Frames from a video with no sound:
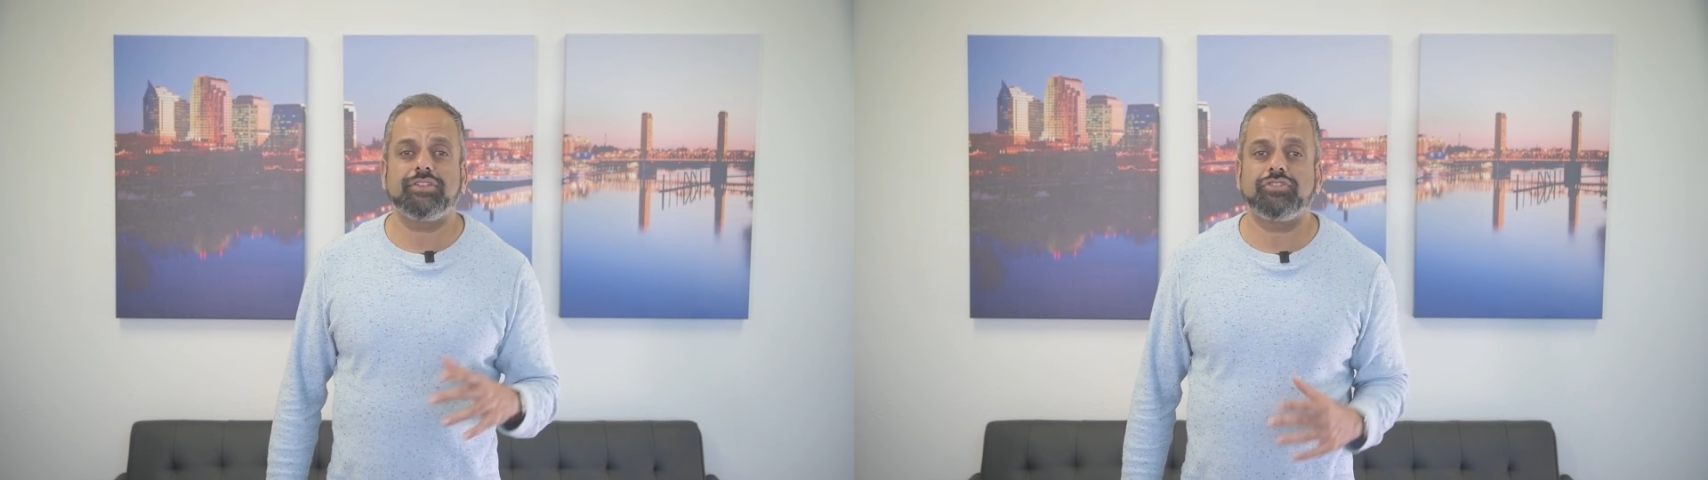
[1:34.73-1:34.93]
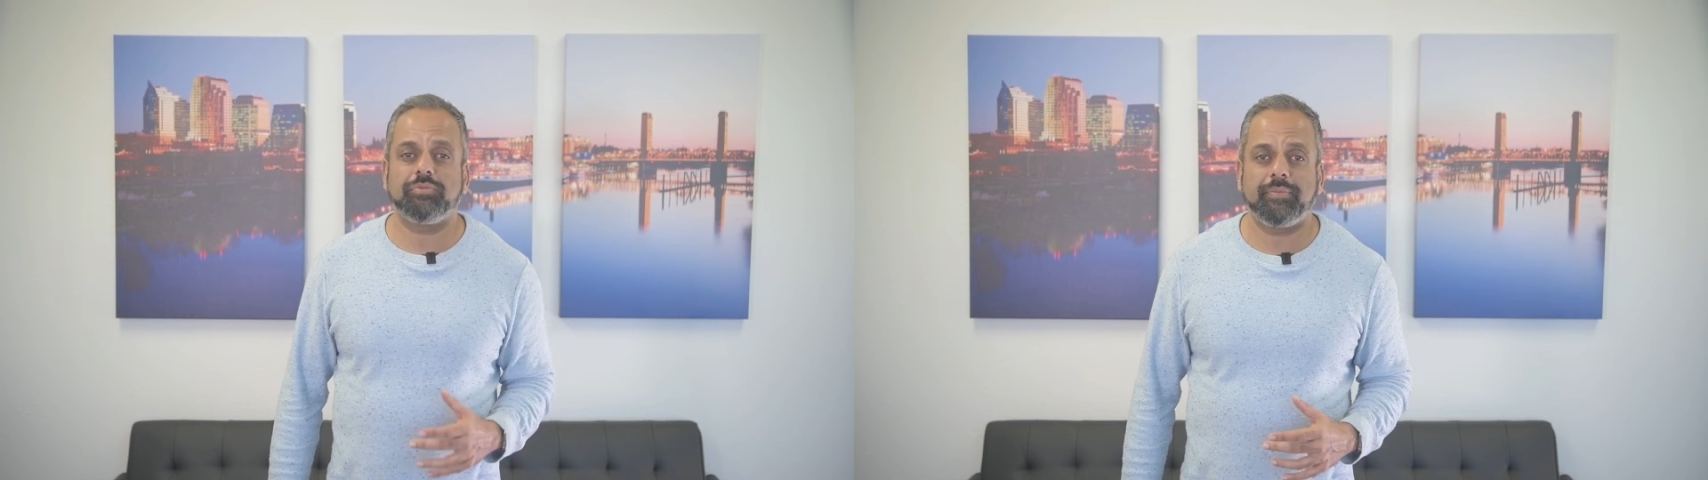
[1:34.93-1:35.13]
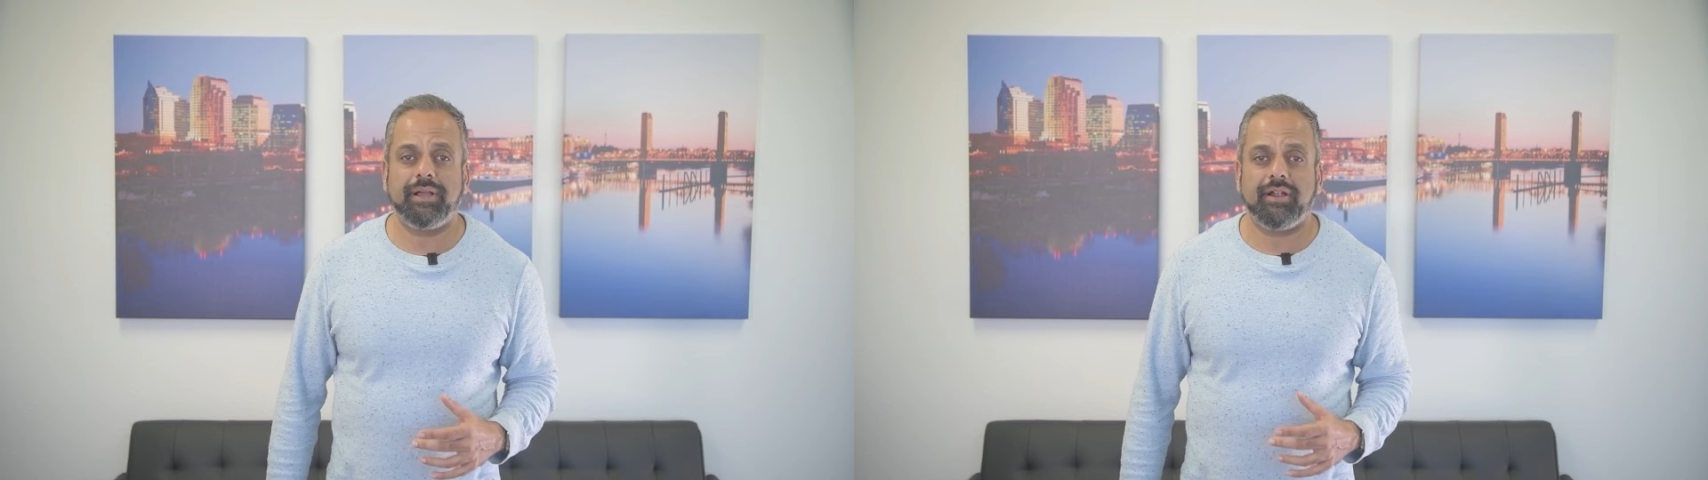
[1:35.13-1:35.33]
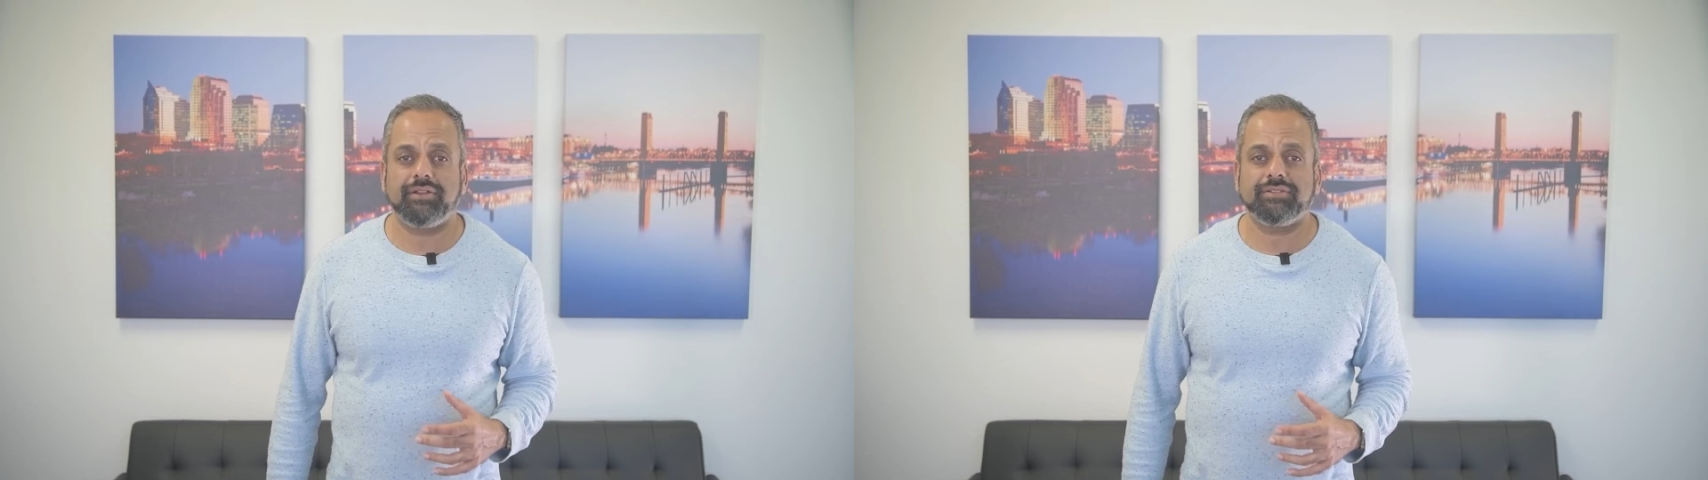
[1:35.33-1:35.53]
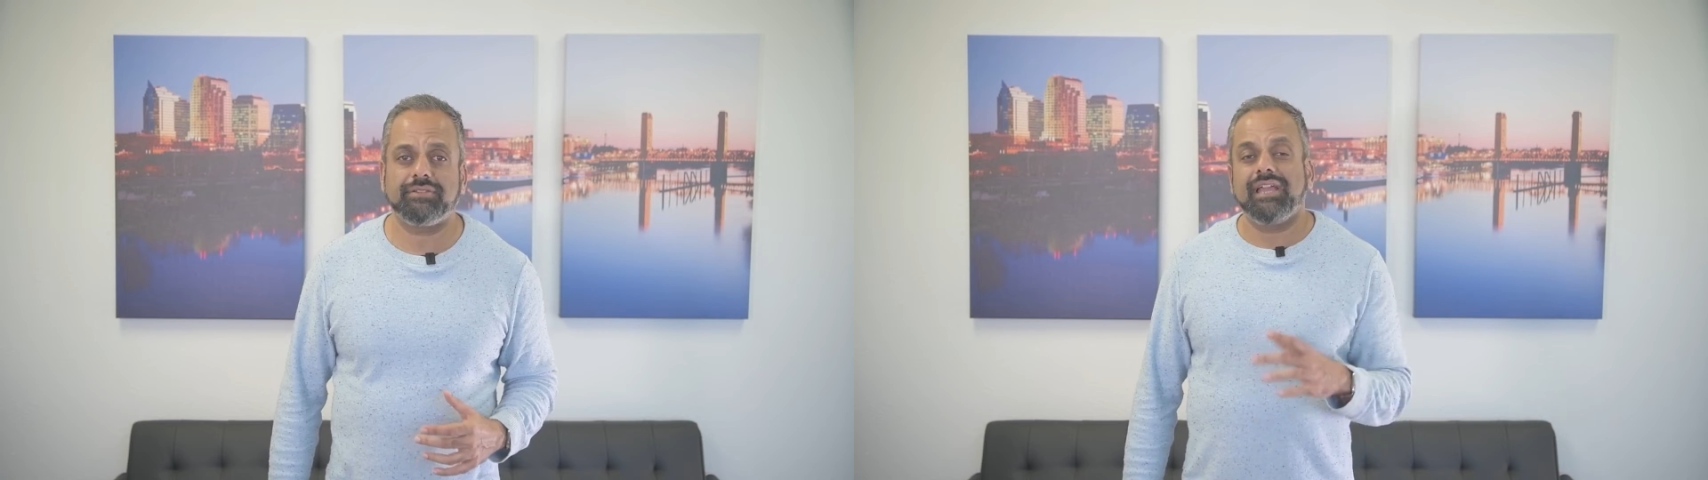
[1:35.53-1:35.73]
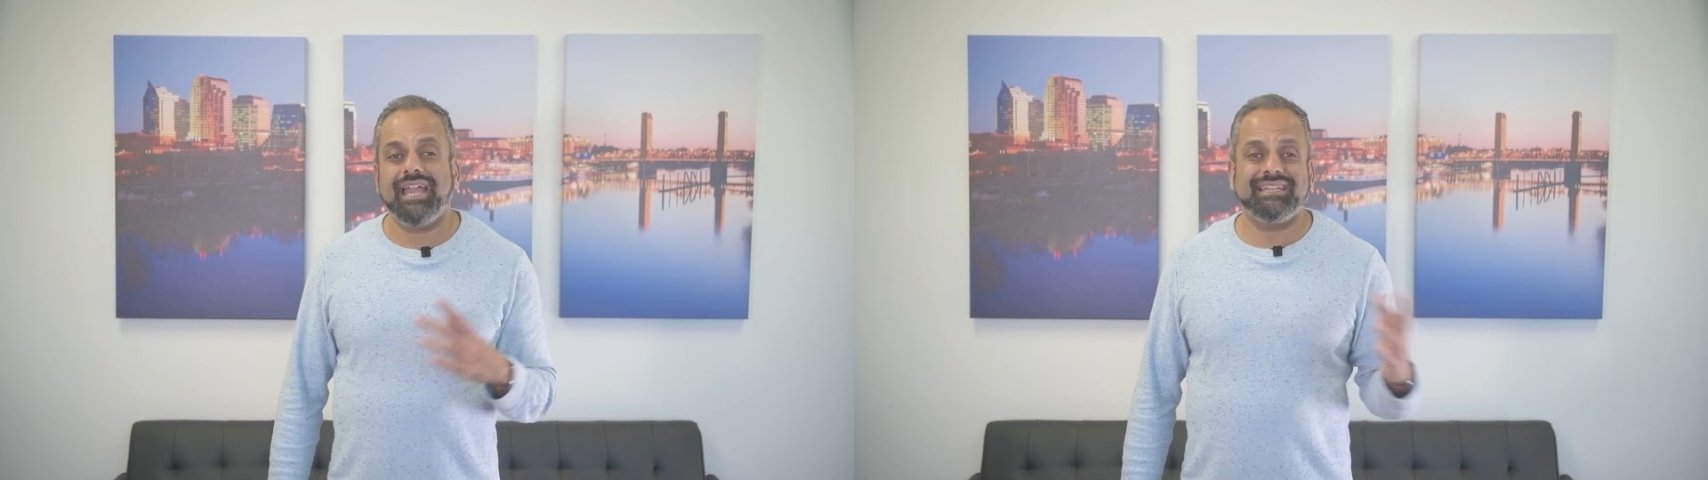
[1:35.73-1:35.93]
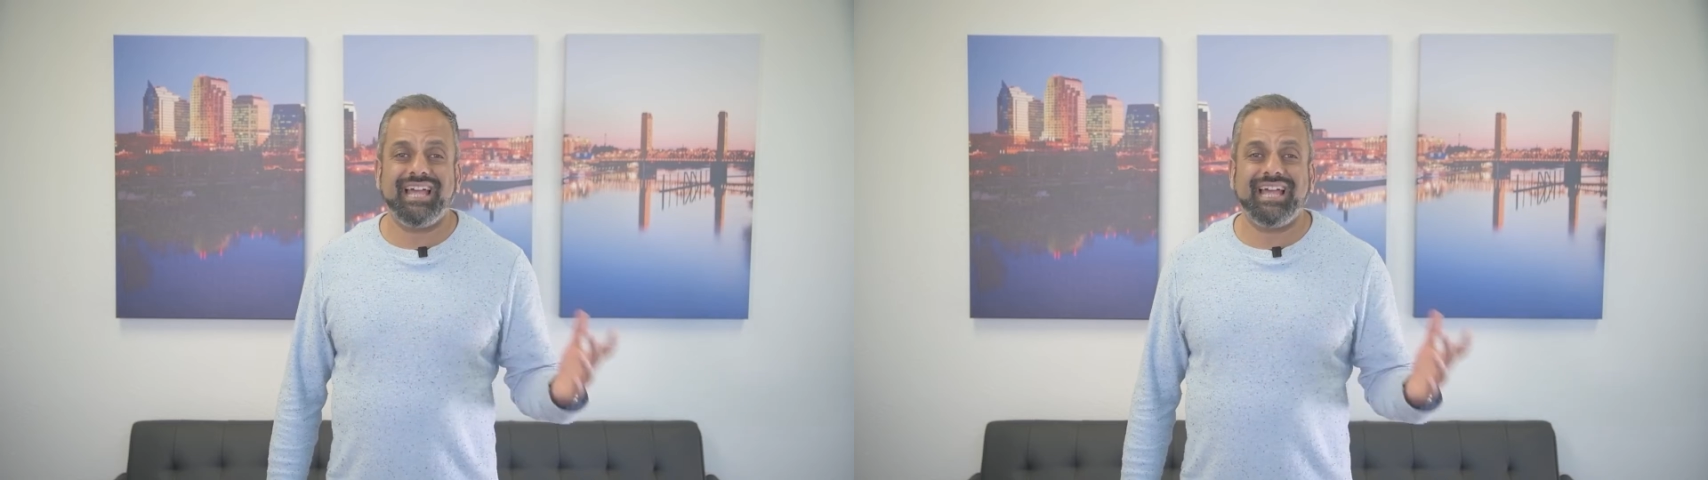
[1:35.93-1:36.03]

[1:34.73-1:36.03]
superpowers. And